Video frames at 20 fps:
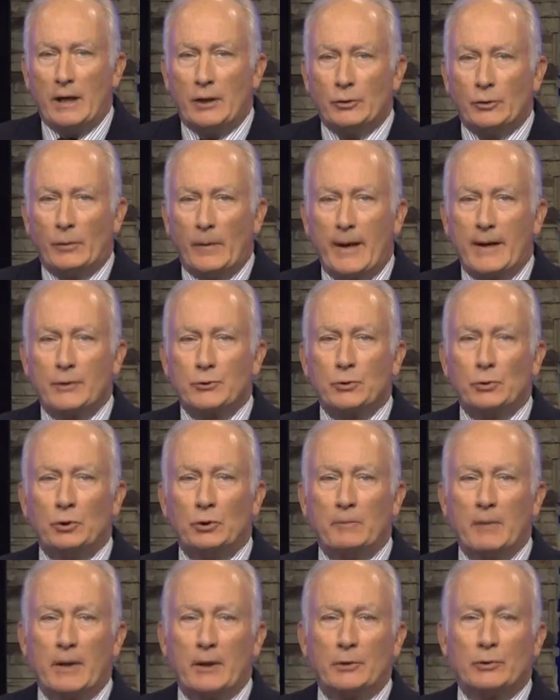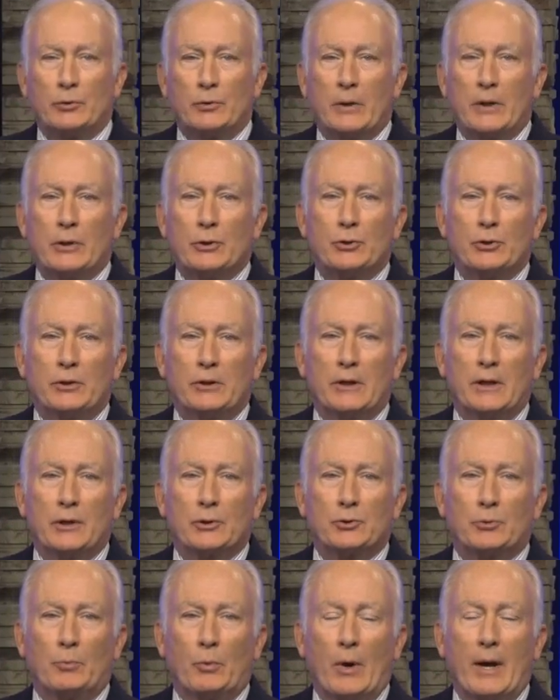Durant School Administration uh,
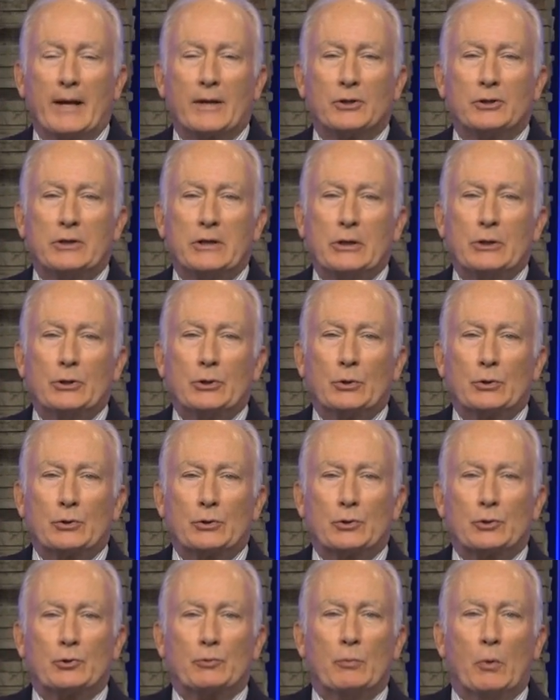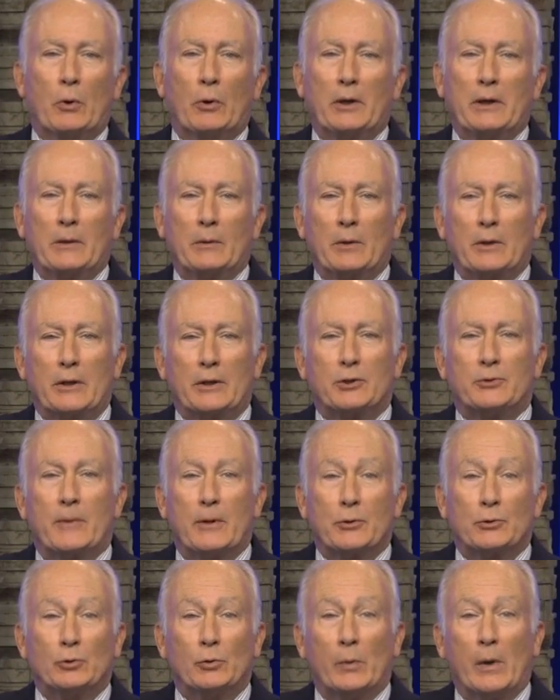surprised teachers this morning with a
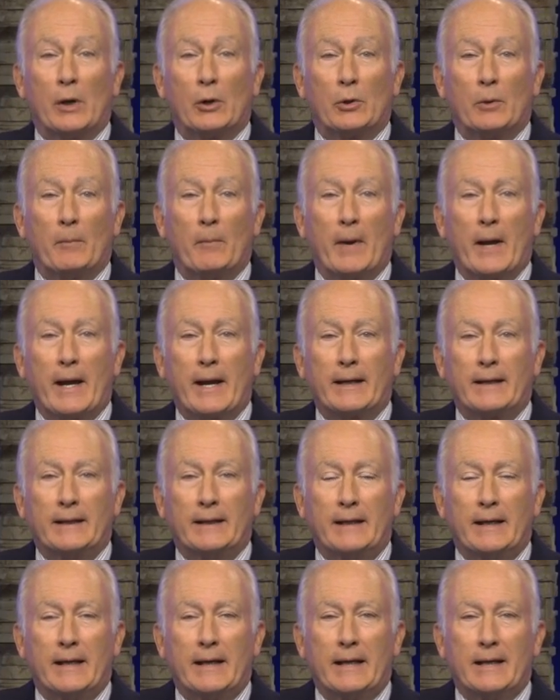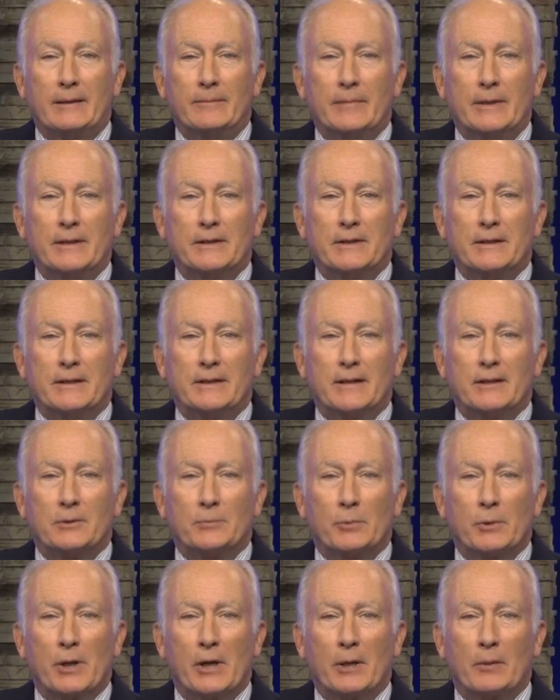special welcome back. ABC 10's
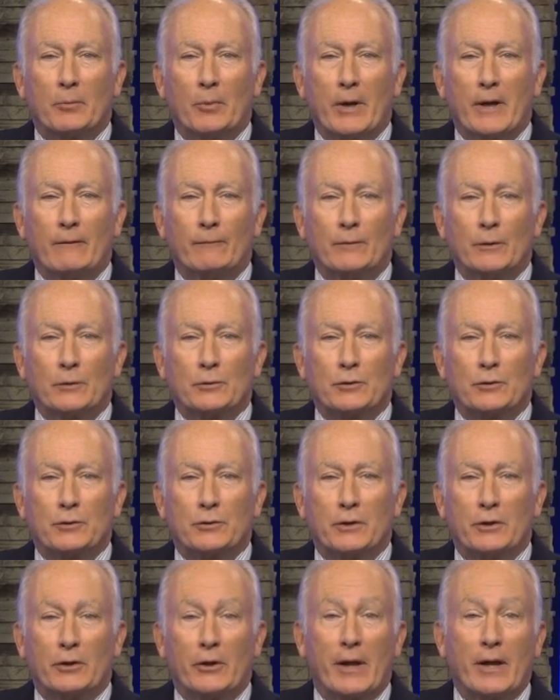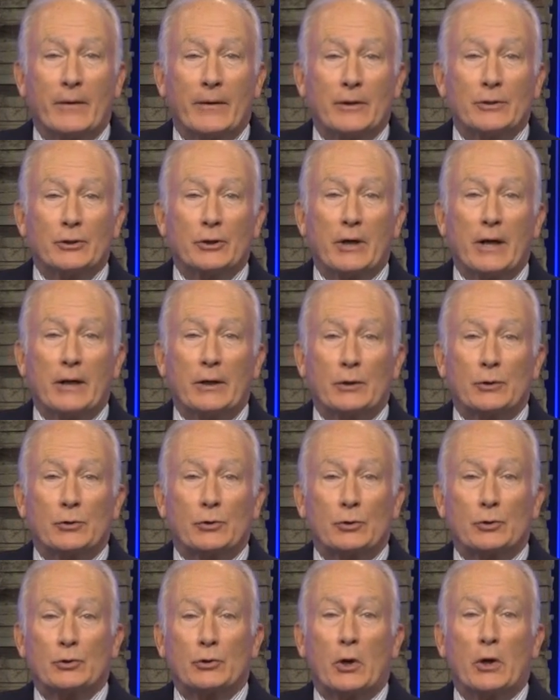Brianna Brand fills us in on how educators
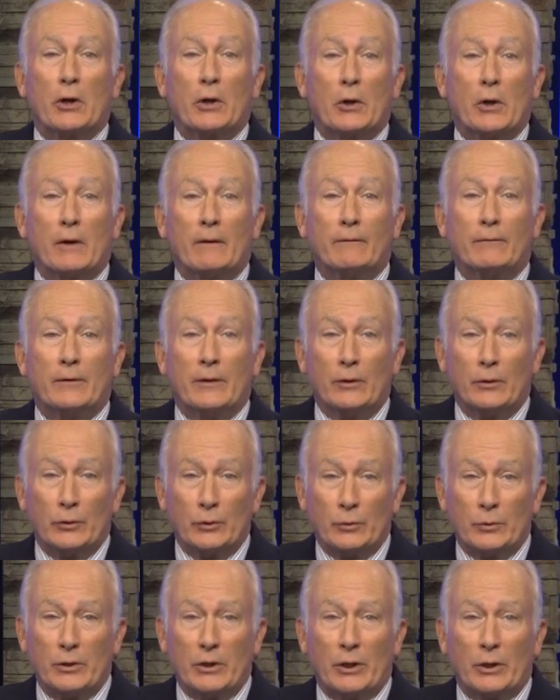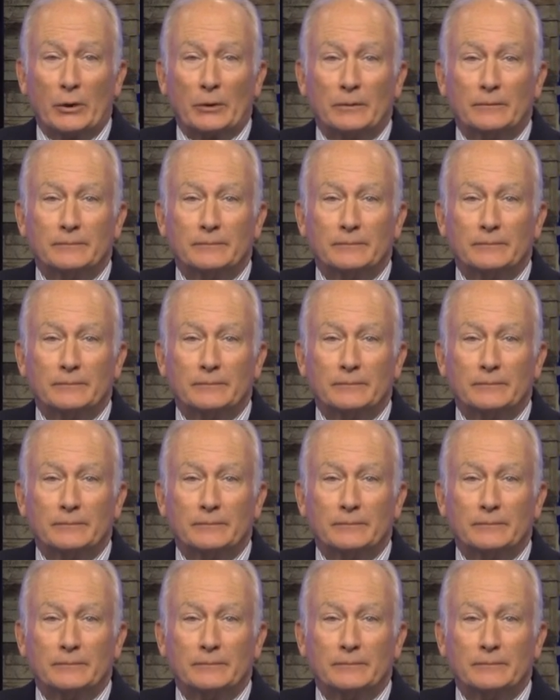are starting off their new year.